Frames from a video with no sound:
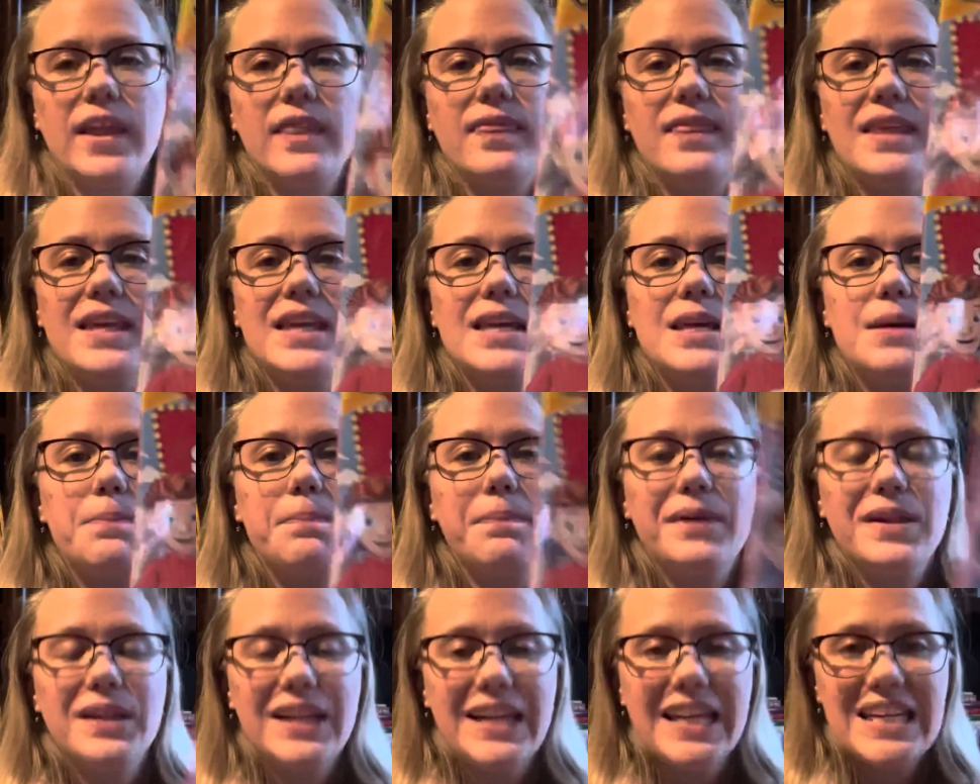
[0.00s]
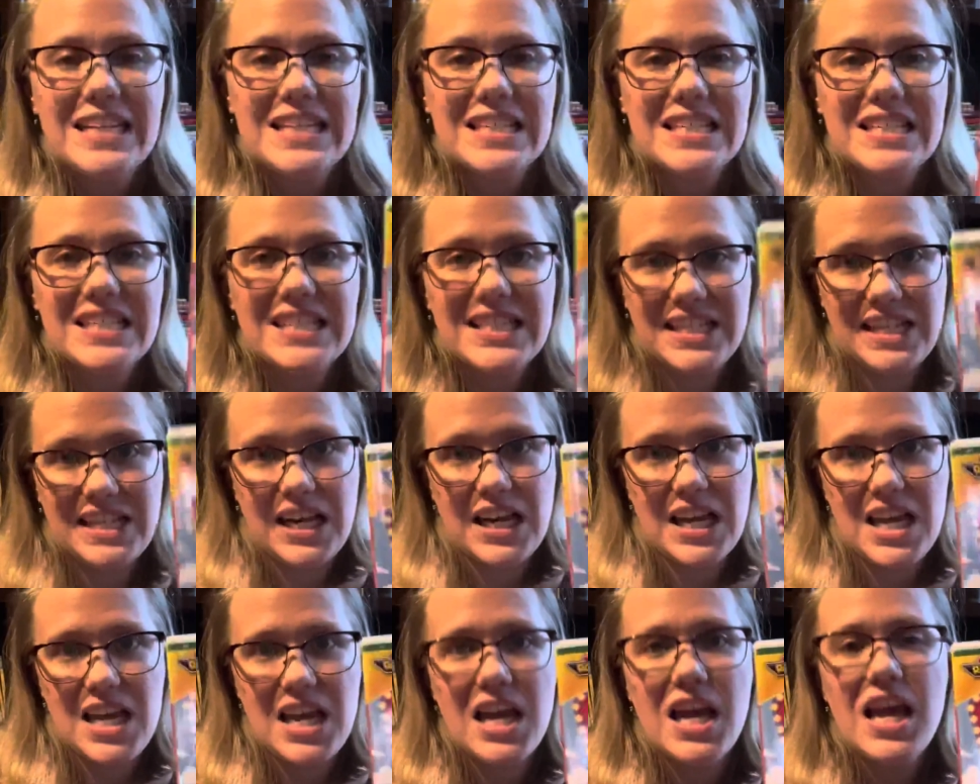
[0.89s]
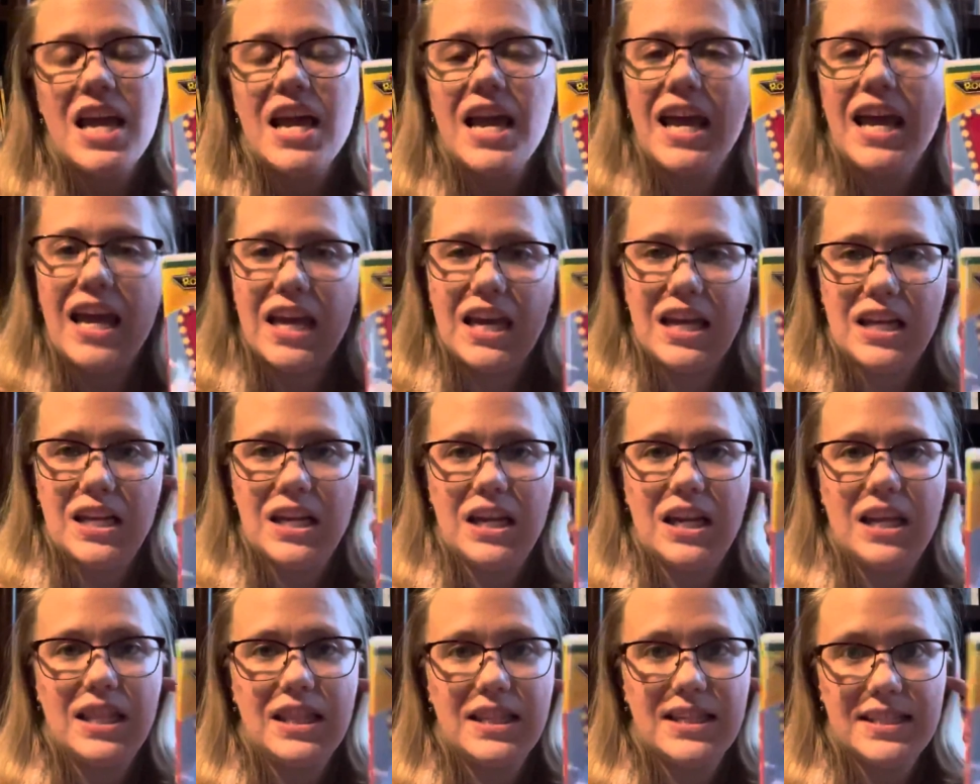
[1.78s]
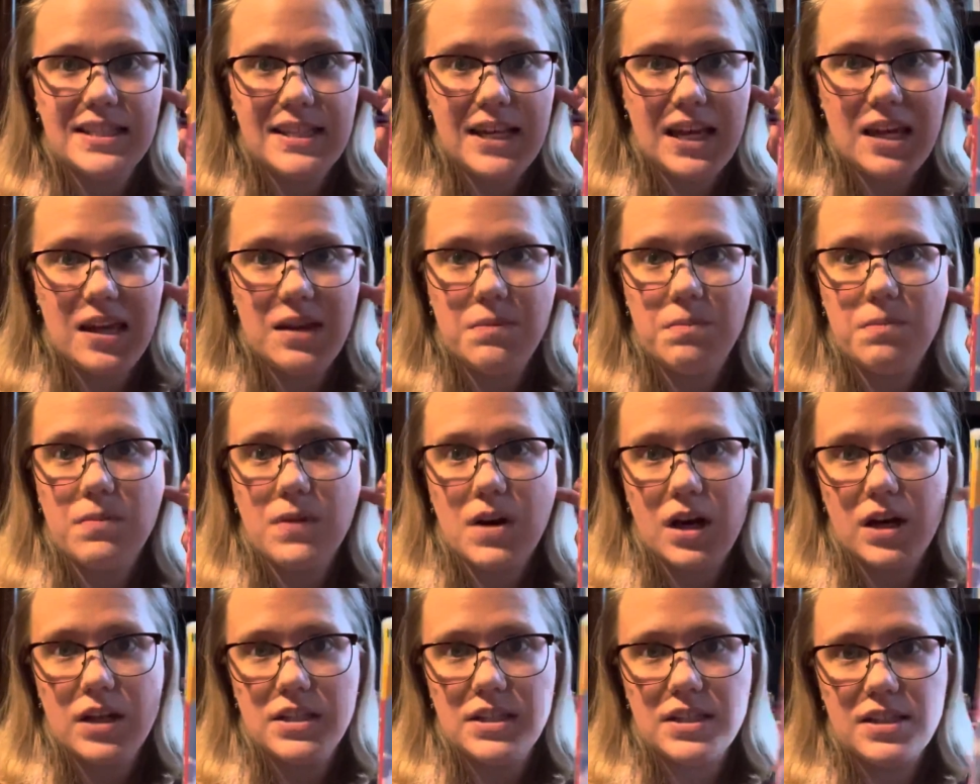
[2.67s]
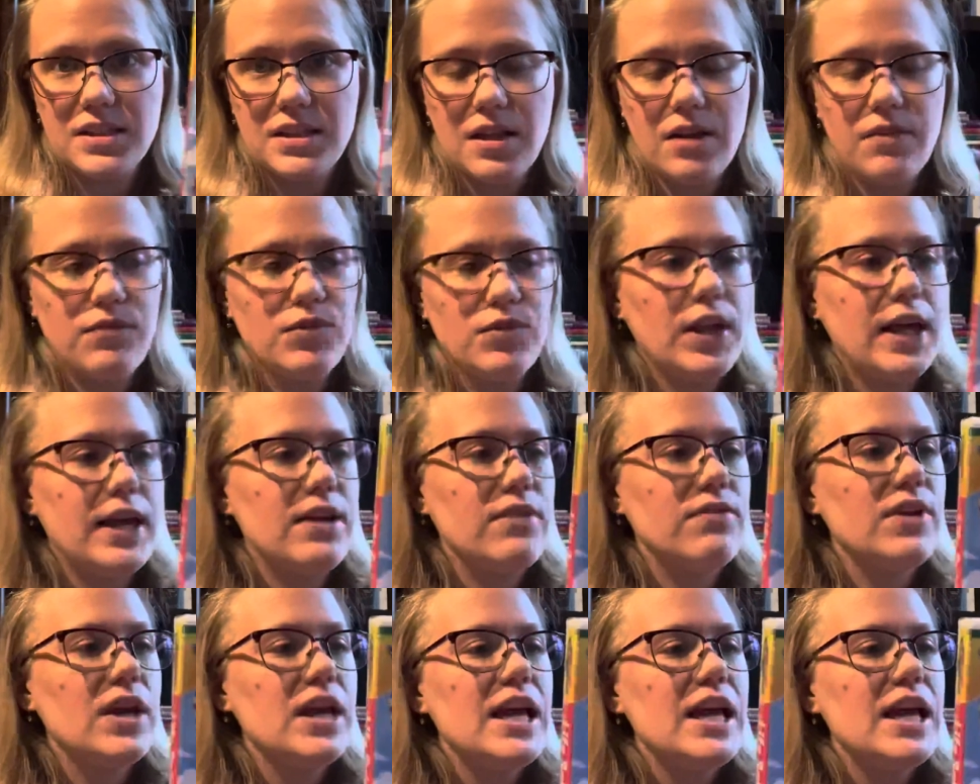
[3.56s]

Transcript: the plant study in the same God's Design for Life.